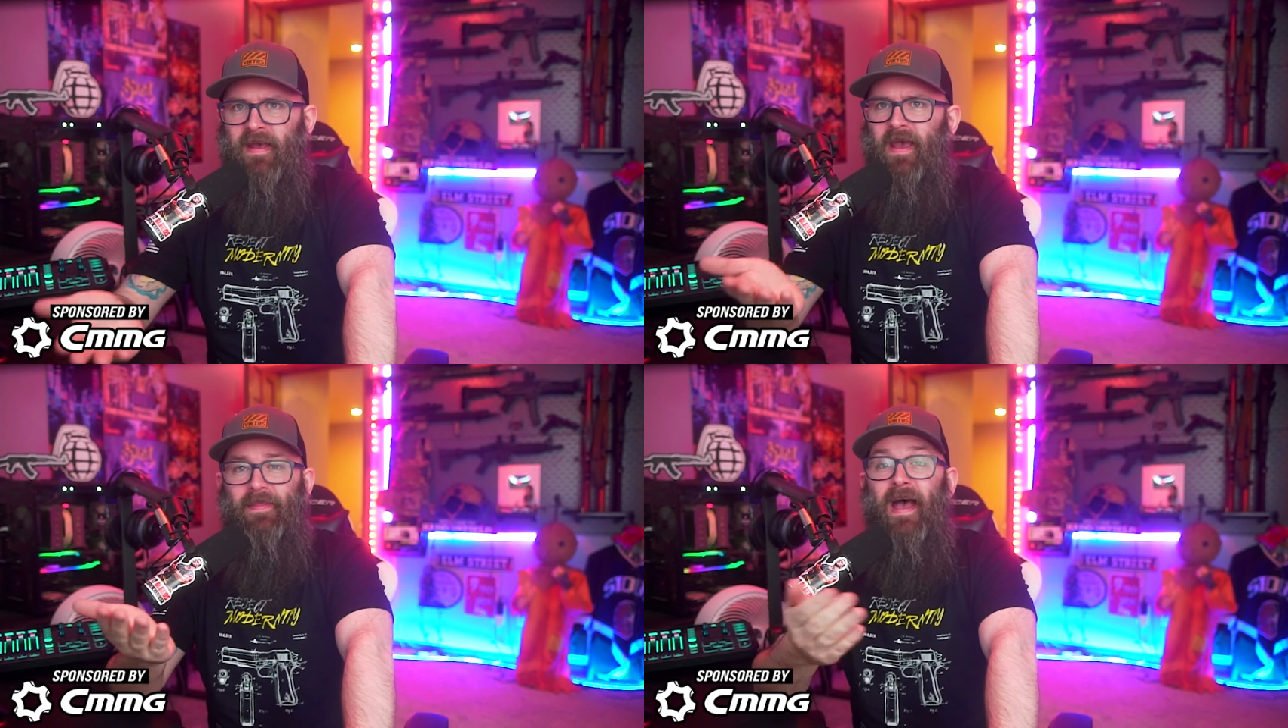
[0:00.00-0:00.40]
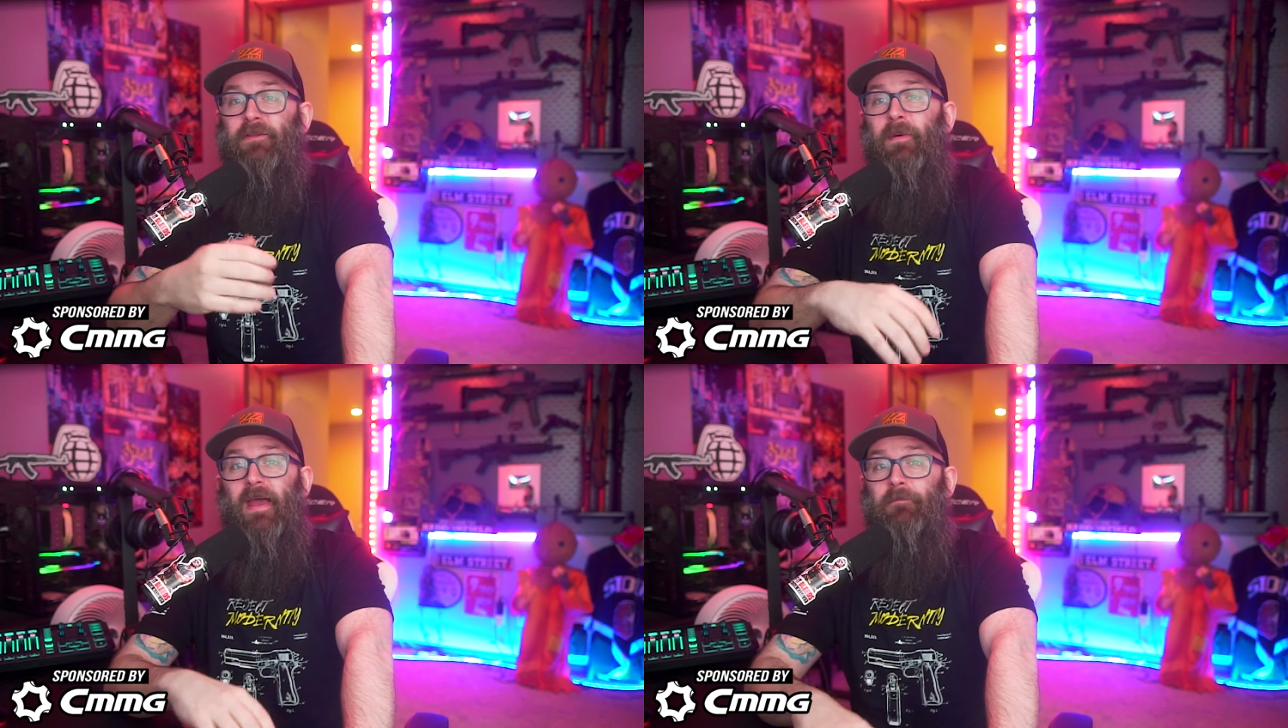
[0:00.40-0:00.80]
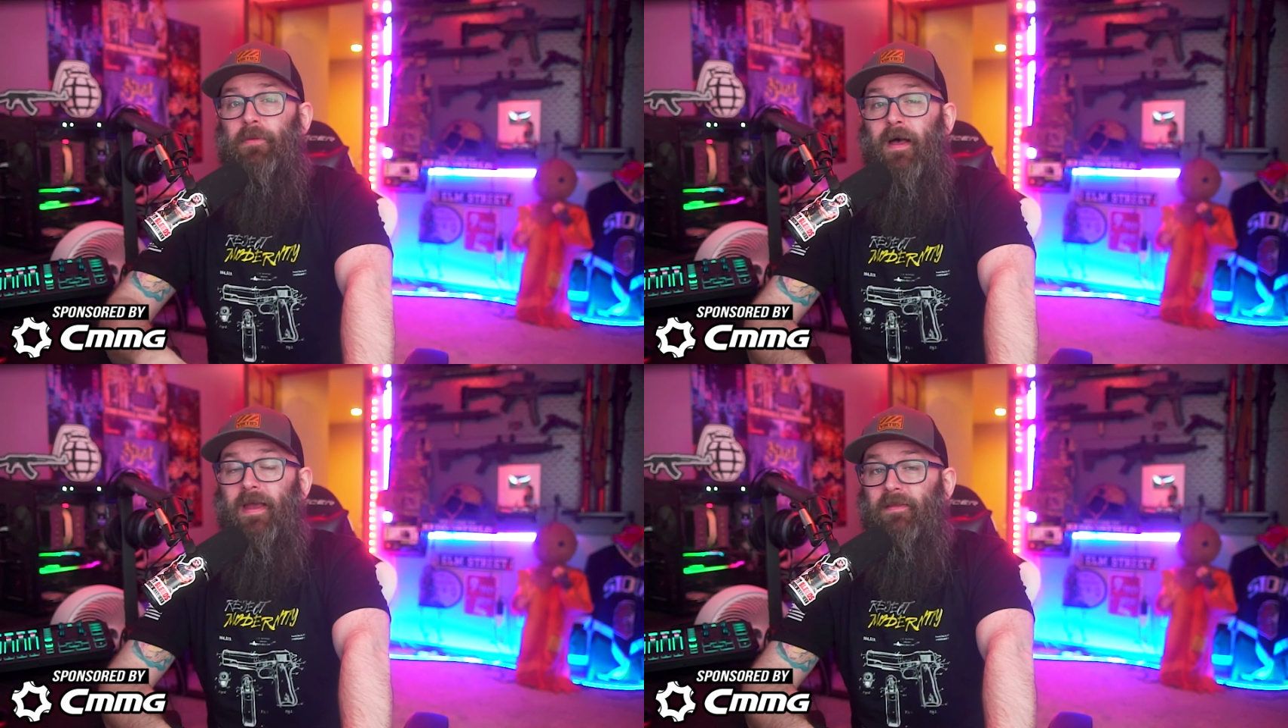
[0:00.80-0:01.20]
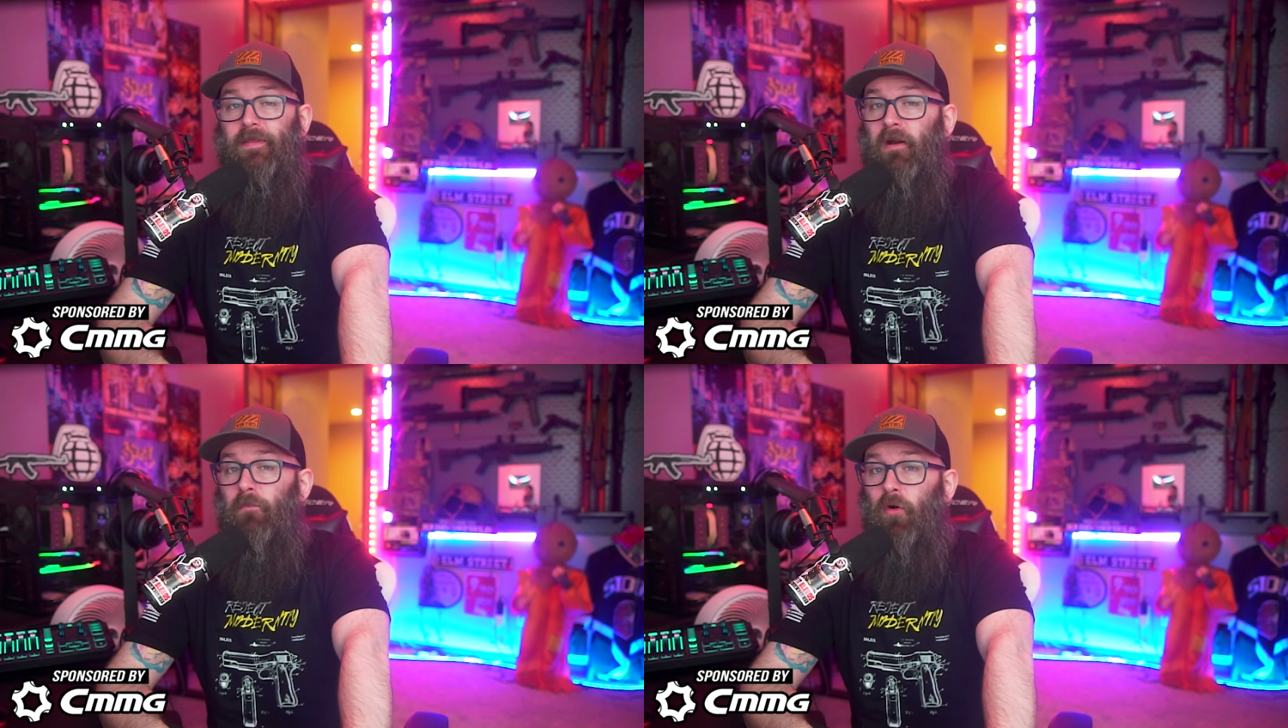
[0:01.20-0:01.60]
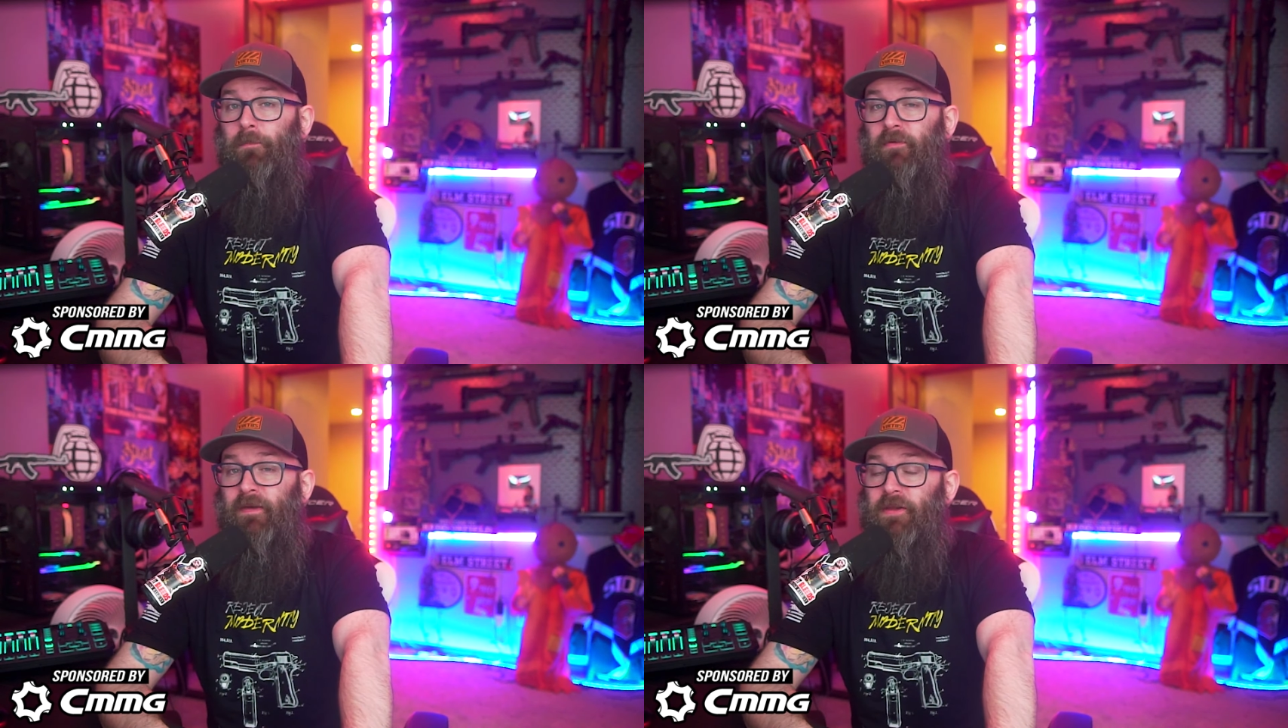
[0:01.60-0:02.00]
And that's by implying that they're more
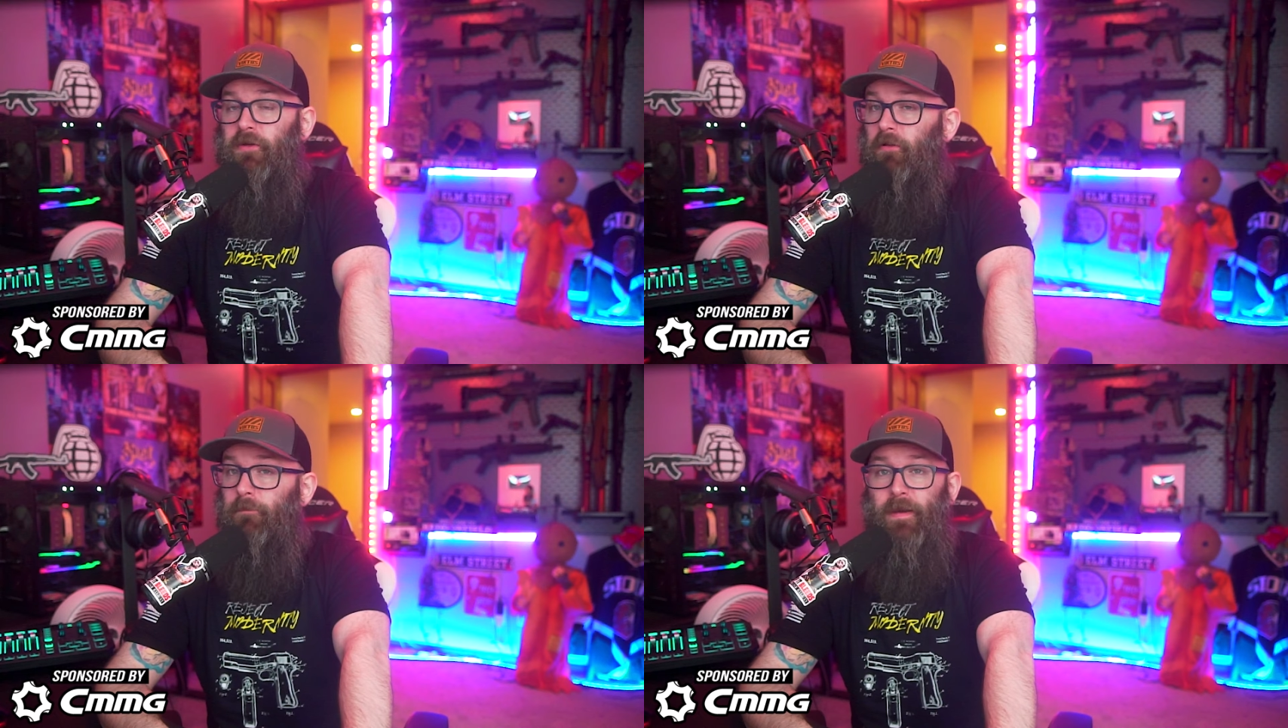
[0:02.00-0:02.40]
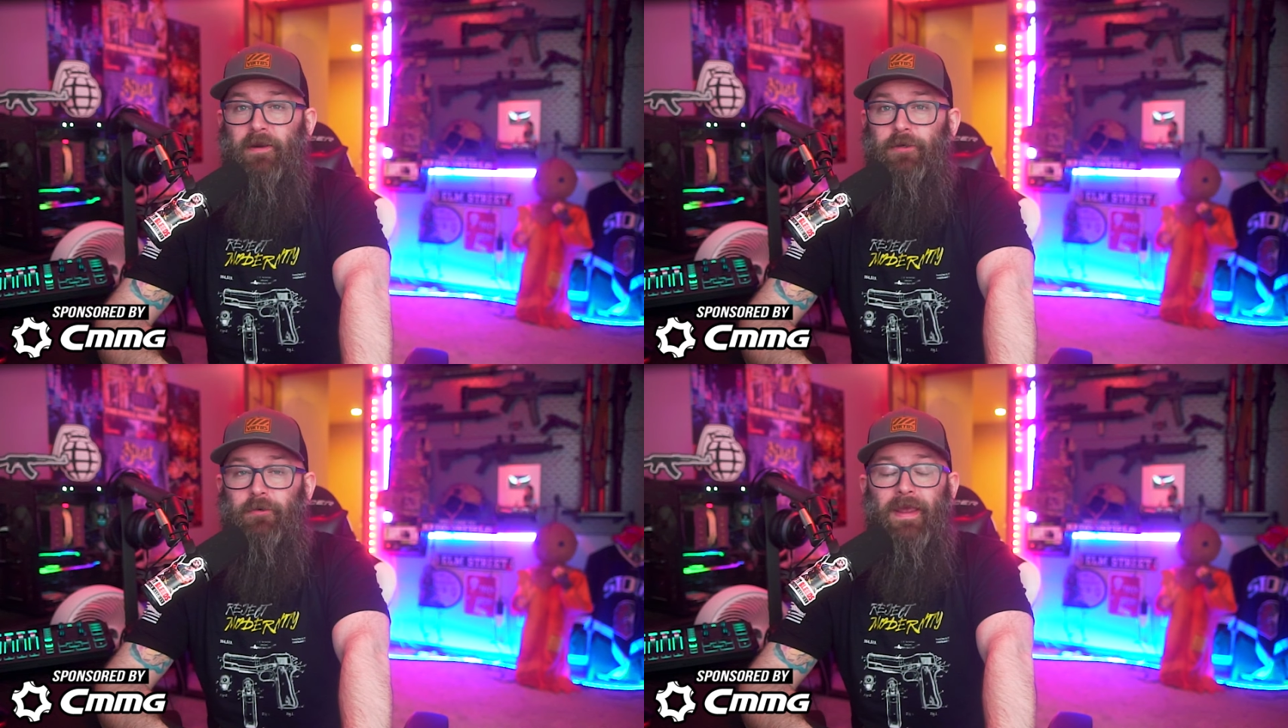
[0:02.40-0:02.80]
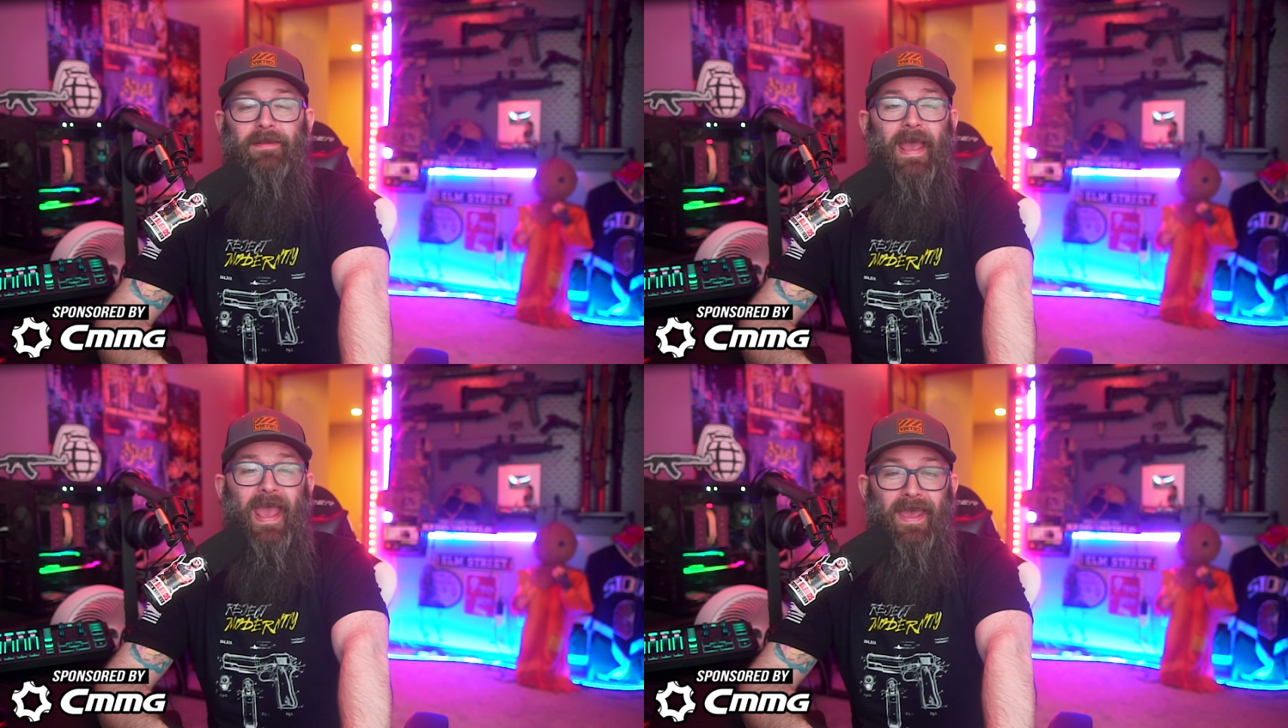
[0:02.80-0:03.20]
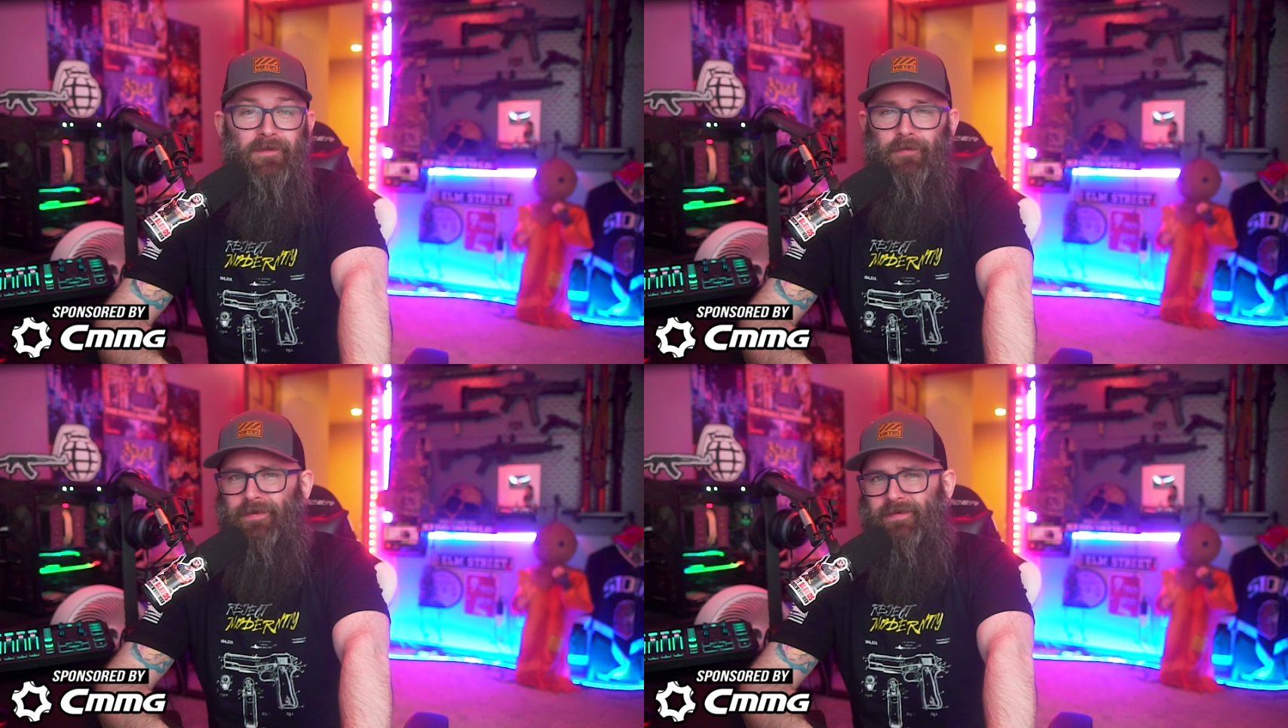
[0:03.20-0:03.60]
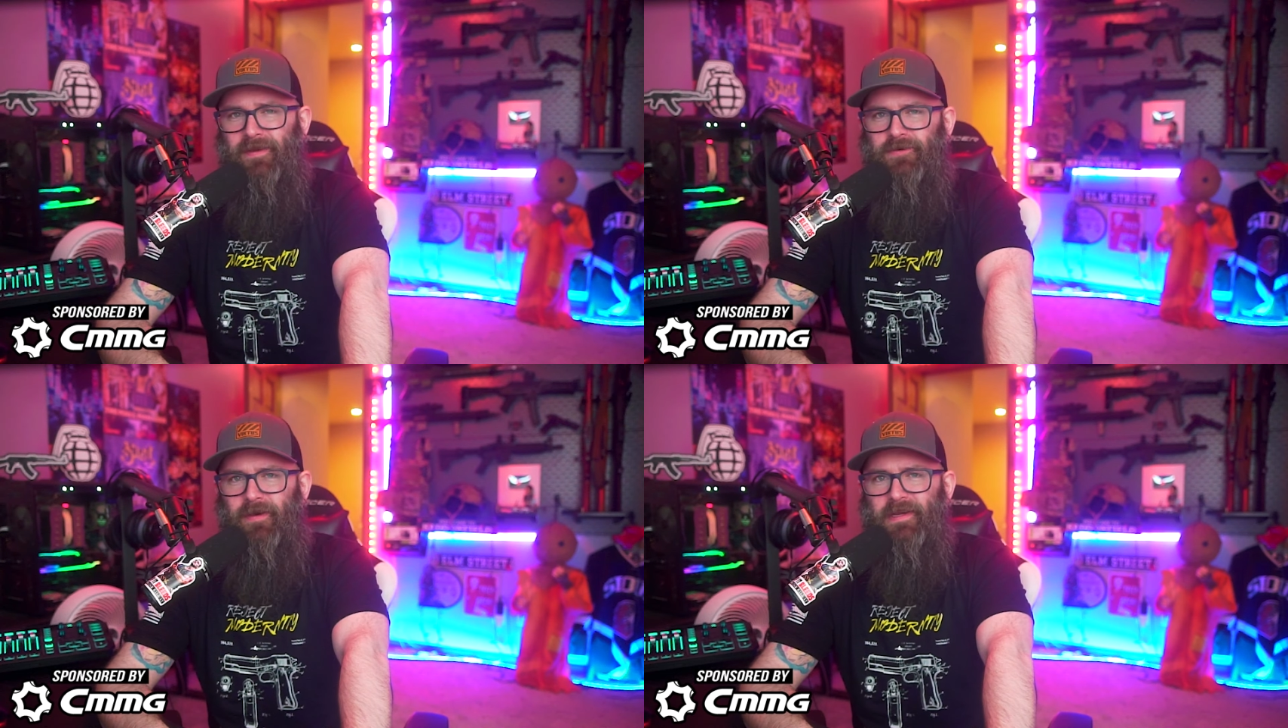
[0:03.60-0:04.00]
professional and better trained to handle the
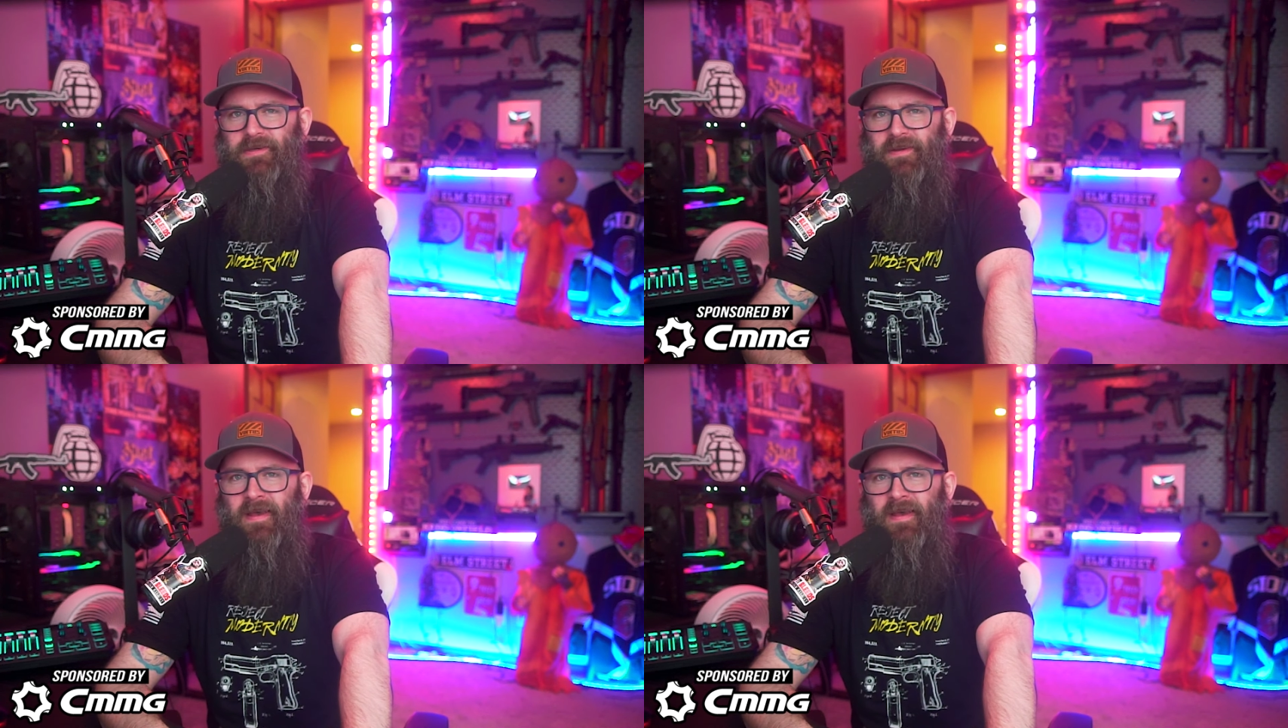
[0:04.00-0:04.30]
situation.